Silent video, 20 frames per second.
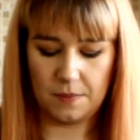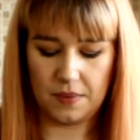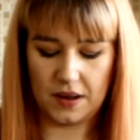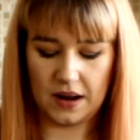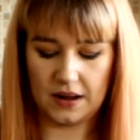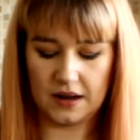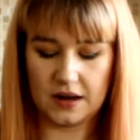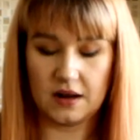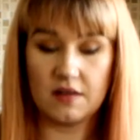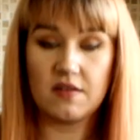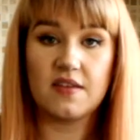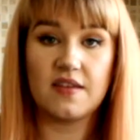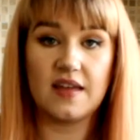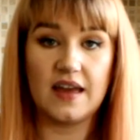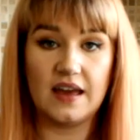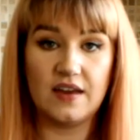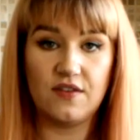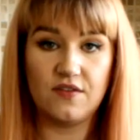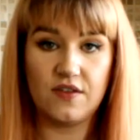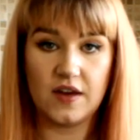but I'm gonna
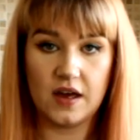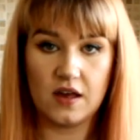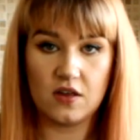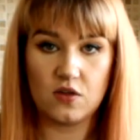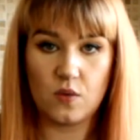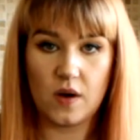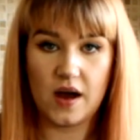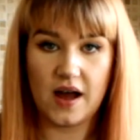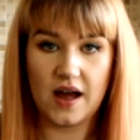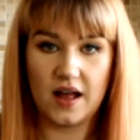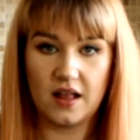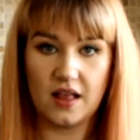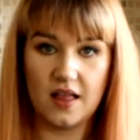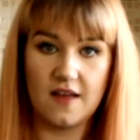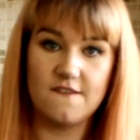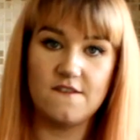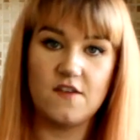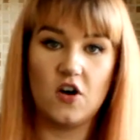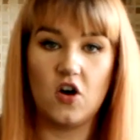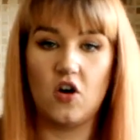save it as
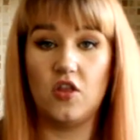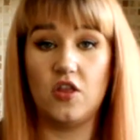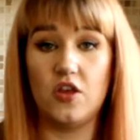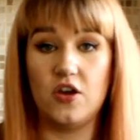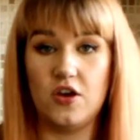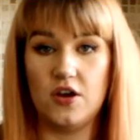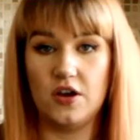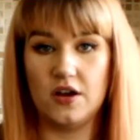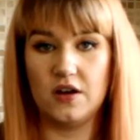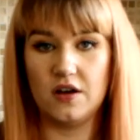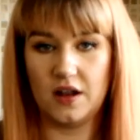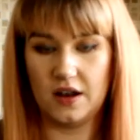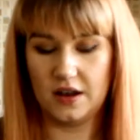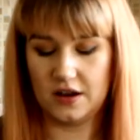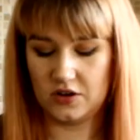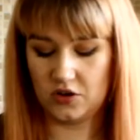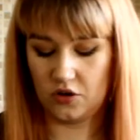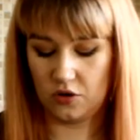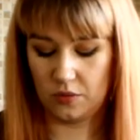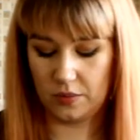well for the
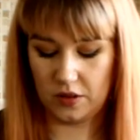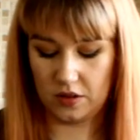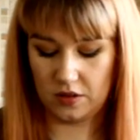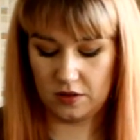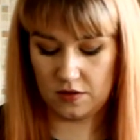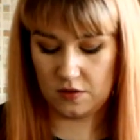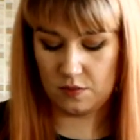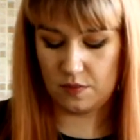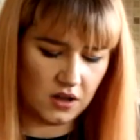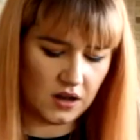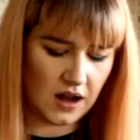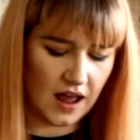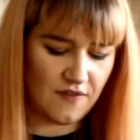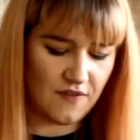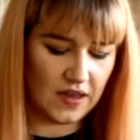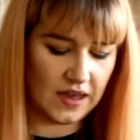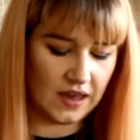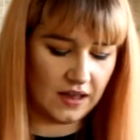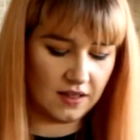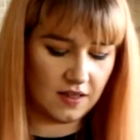garlic dough balls.
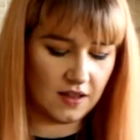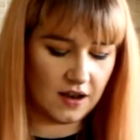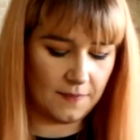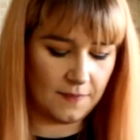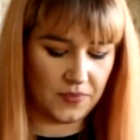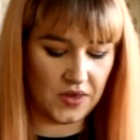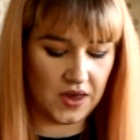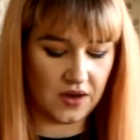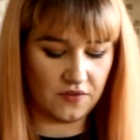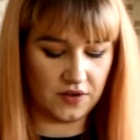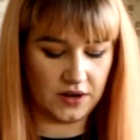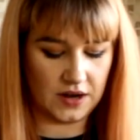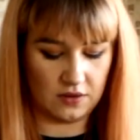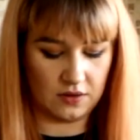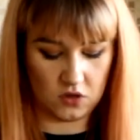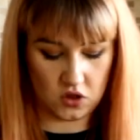I've heated up the oven